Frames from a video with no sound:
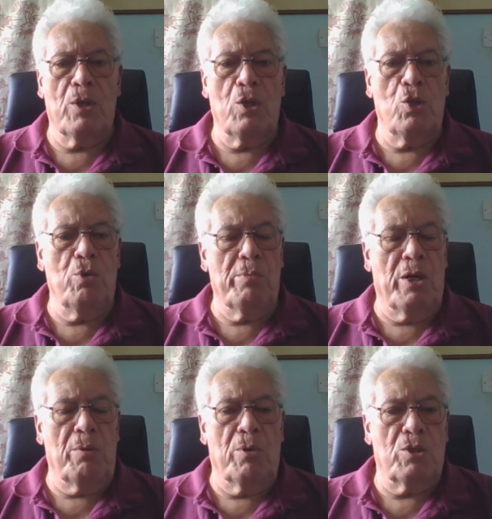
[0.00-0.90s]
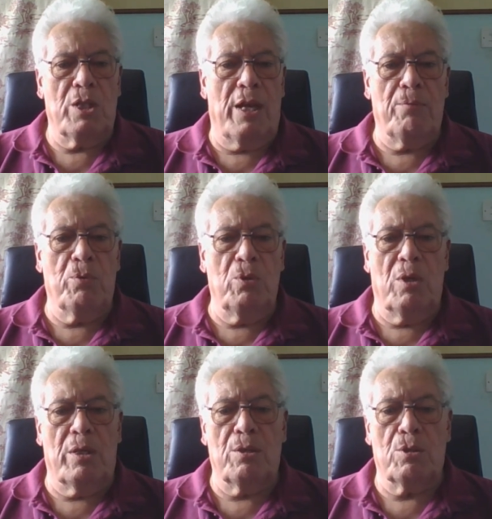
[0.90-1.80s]
and you might want to have wall
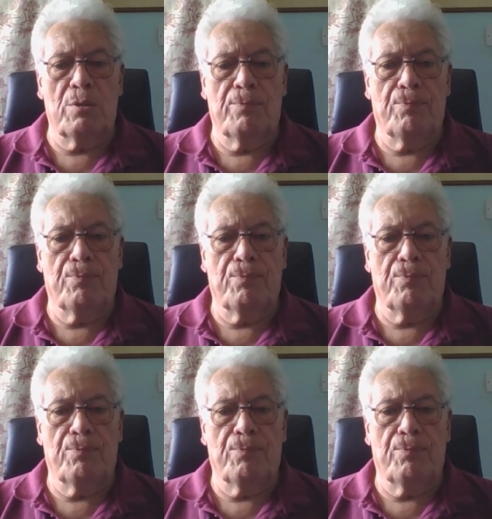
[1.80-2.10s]
lights.